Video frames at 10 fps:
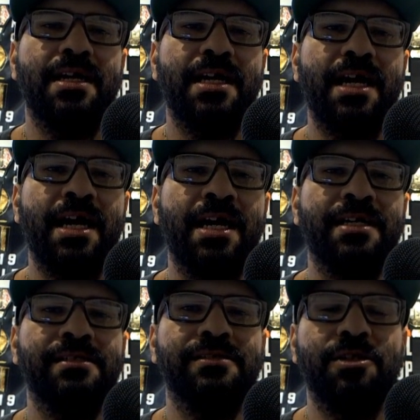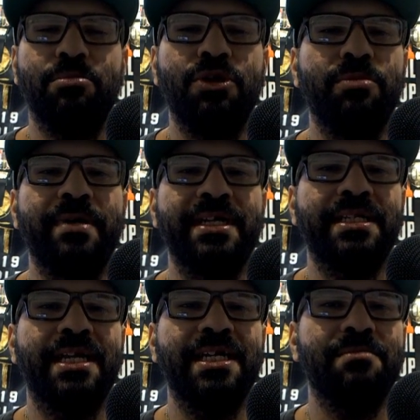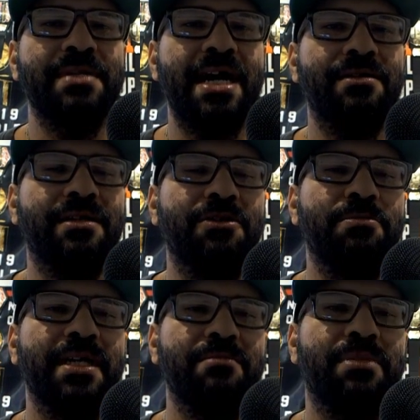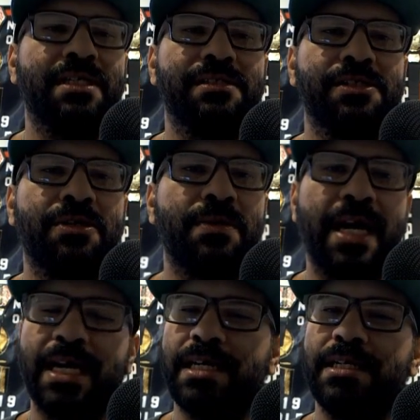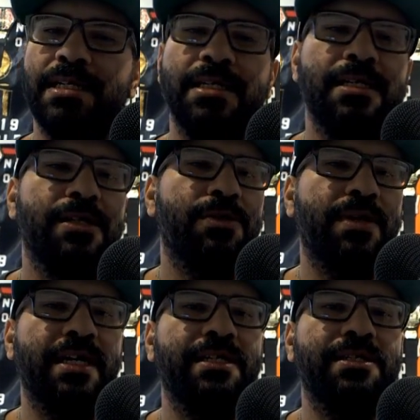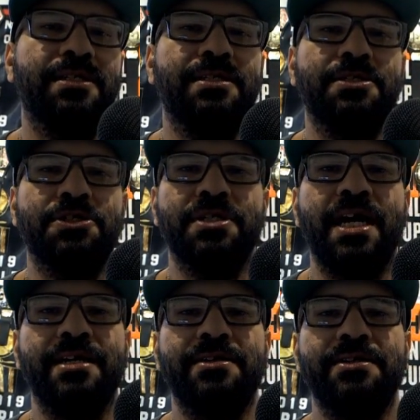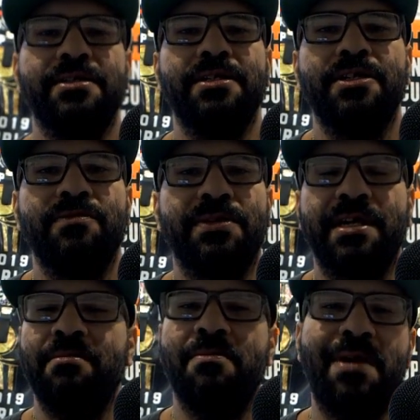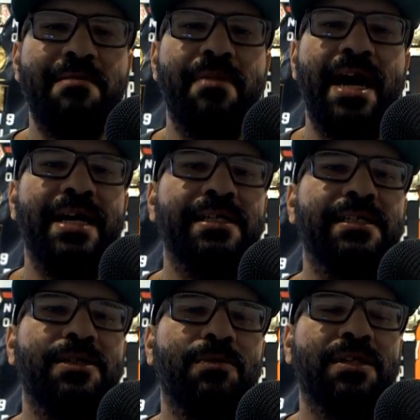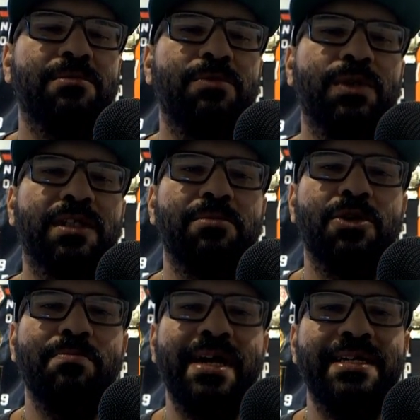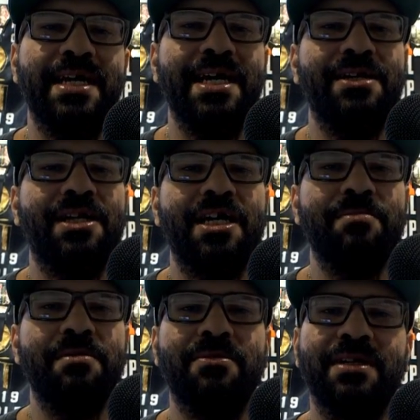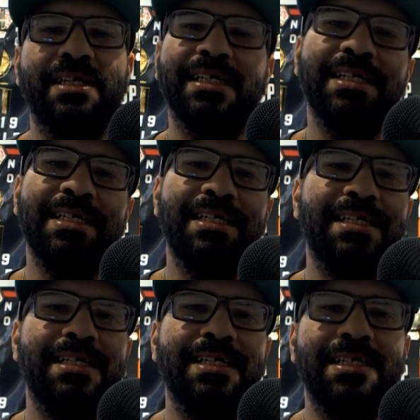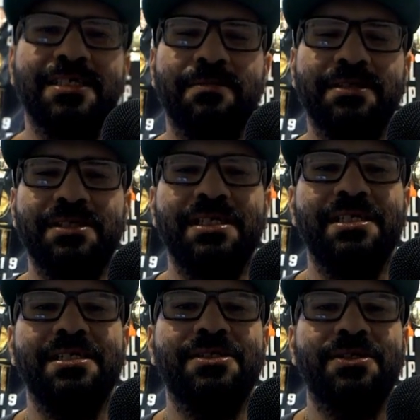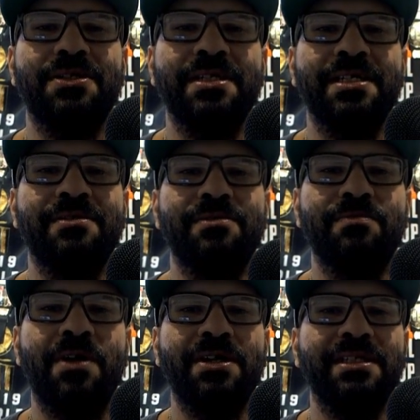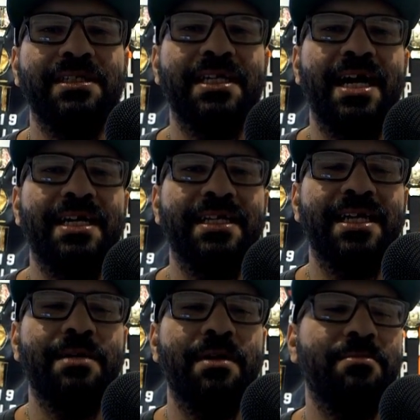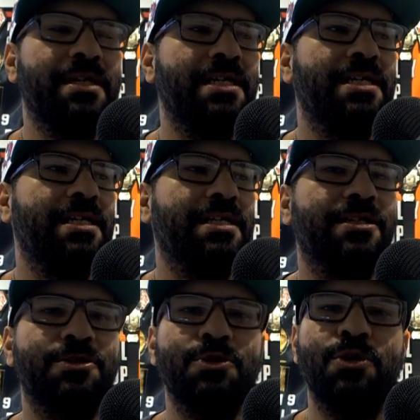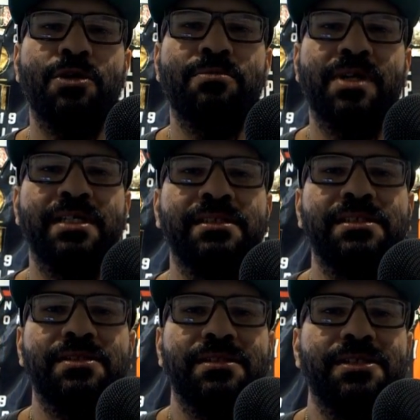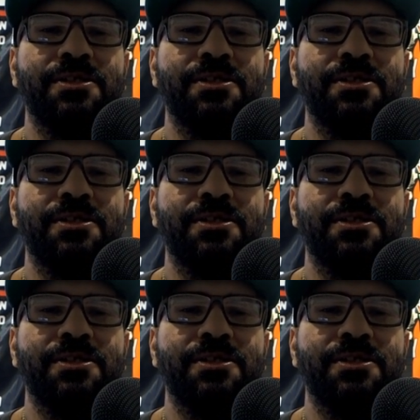and the bullpen letting him down a little bit. But hey, credit to Schneider for coming right back with the bullpen day. A lot of people are like, especially starting Barlin, the guy that gave up the 2 home runs, the